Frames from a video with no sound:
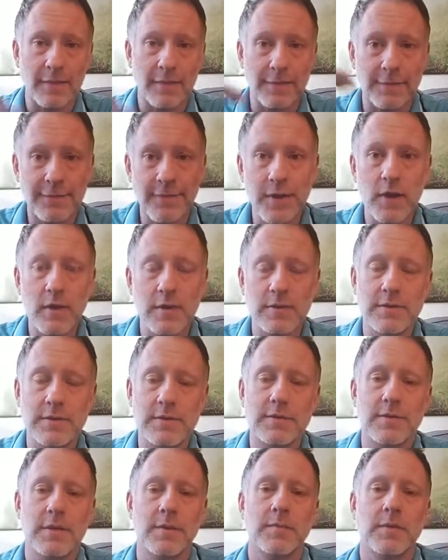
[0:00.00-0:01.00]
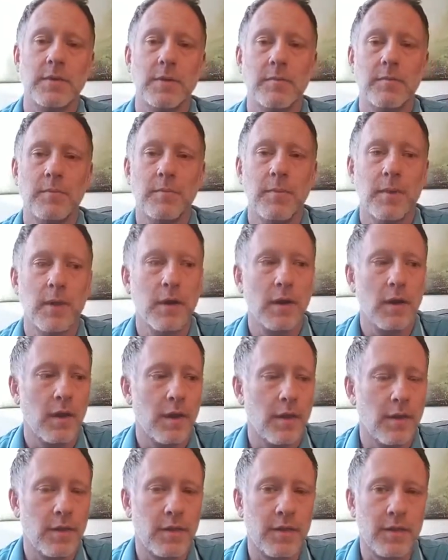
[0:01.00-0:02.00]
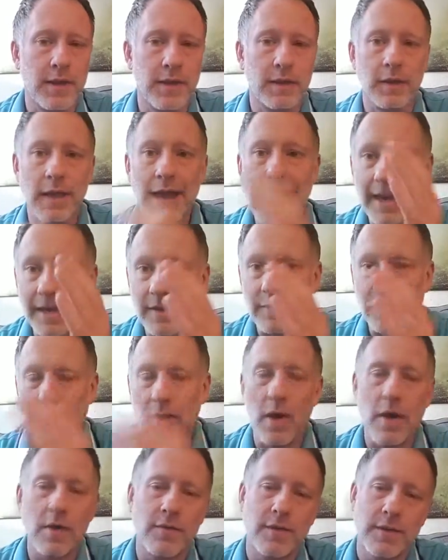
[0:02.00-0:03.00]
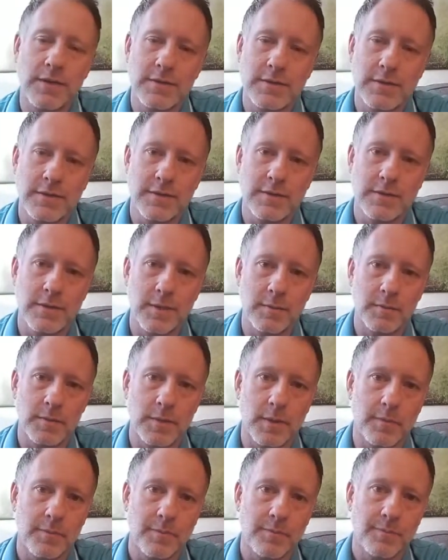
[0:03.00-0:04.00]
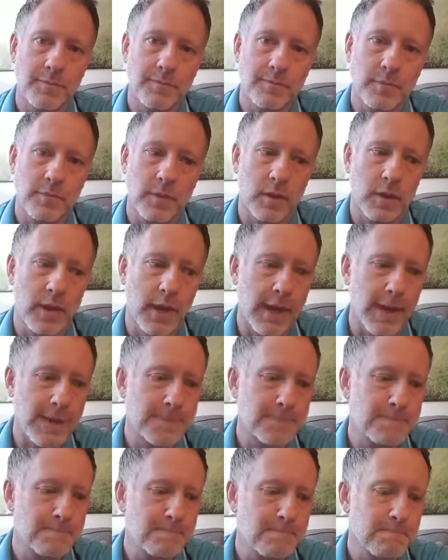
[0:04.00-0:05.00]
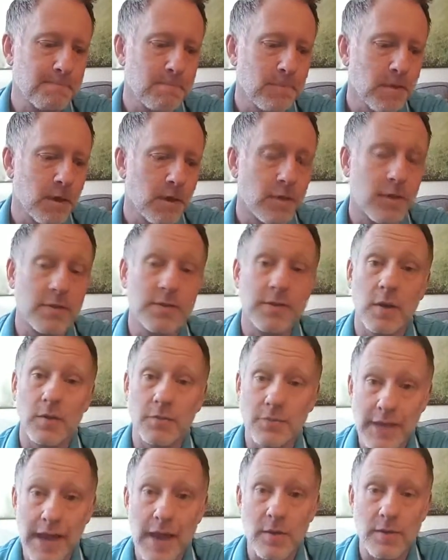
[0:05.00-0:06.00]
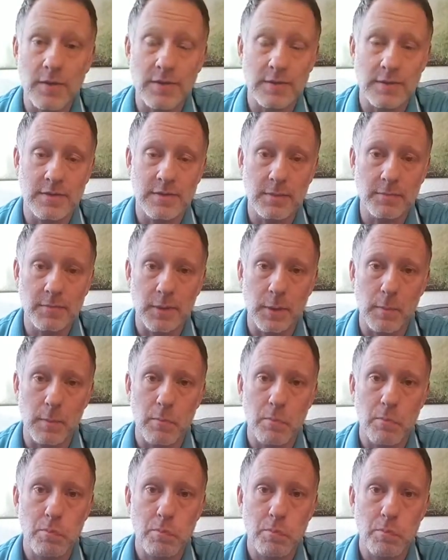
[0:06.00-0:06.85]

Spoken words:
The fear is the symptom. The lack of confidence is a symptom, okay? The self-doubt is a symptom.